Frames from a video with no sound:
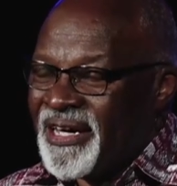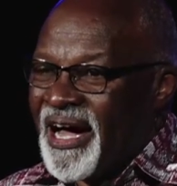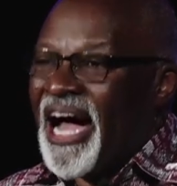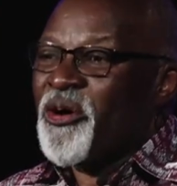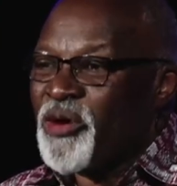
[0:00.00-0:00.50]

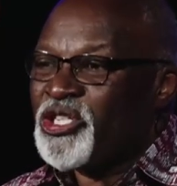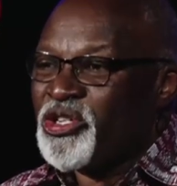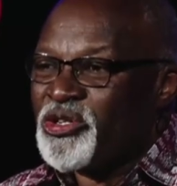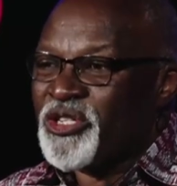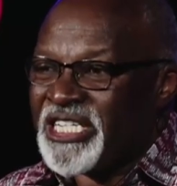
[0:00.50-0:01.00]
I wish you
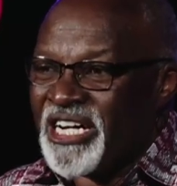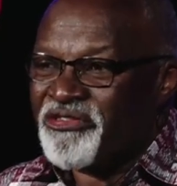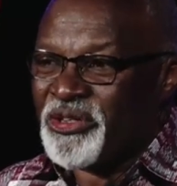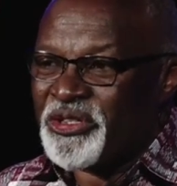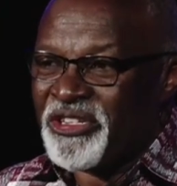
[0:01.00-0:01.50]
knew
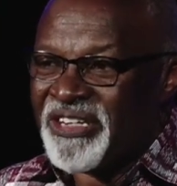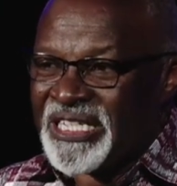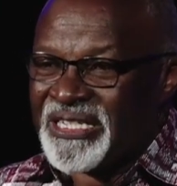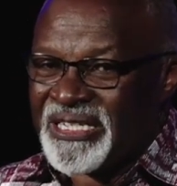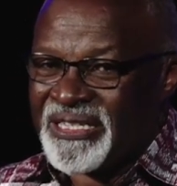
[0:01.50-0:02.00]
Stanford
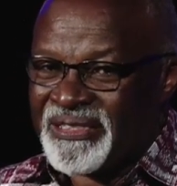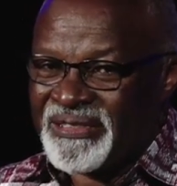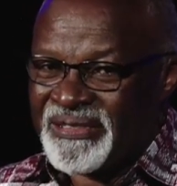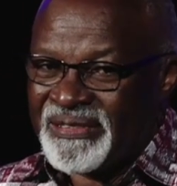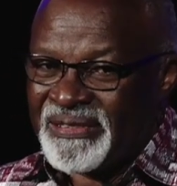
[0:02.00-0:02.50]
University.
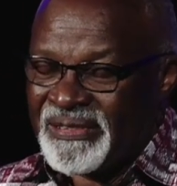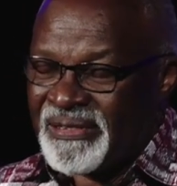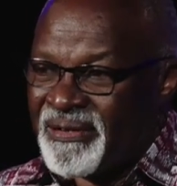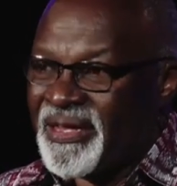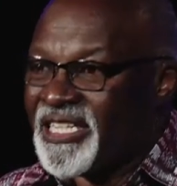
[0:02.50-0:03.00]

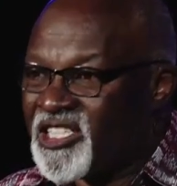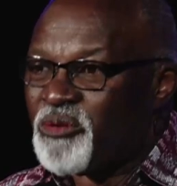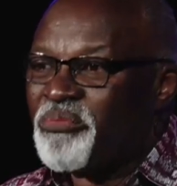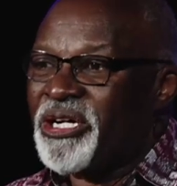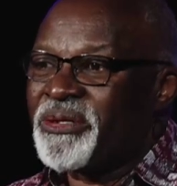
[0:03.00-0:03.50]
That it's
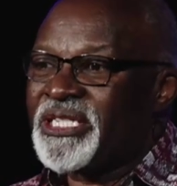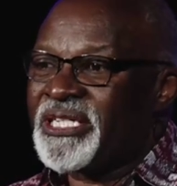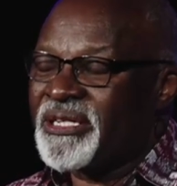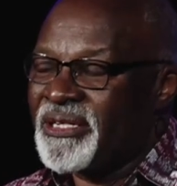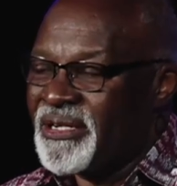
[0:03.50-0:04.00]
built
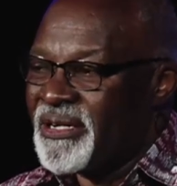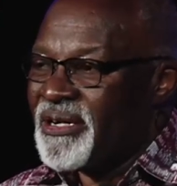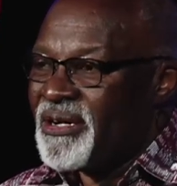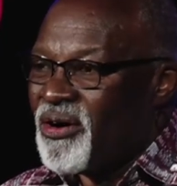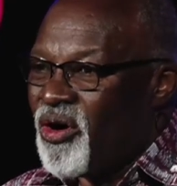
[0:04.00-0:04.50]

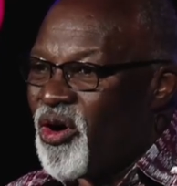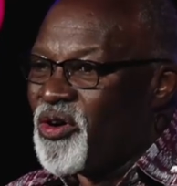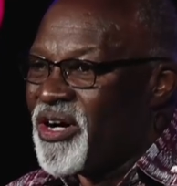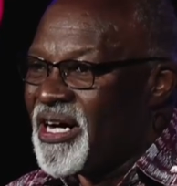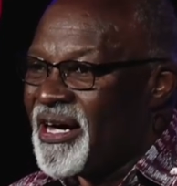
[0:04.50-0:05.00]

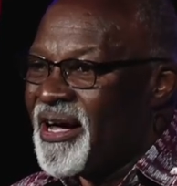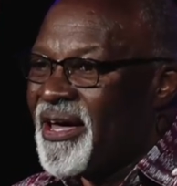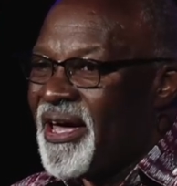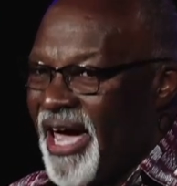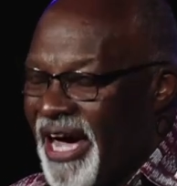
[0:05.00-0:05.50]
on
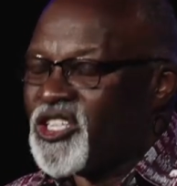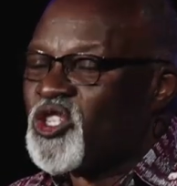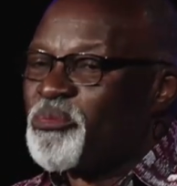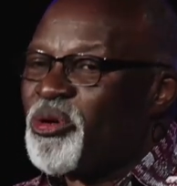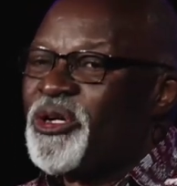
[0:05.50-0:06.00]

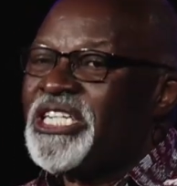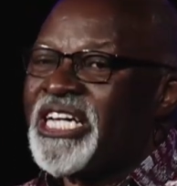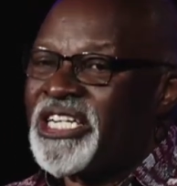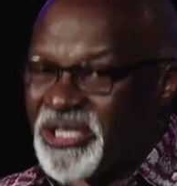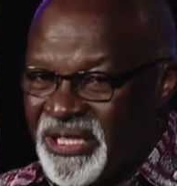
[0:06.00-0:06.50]

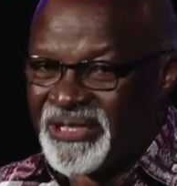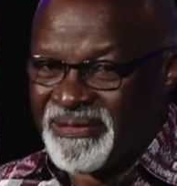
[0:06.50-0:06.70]
exploitation.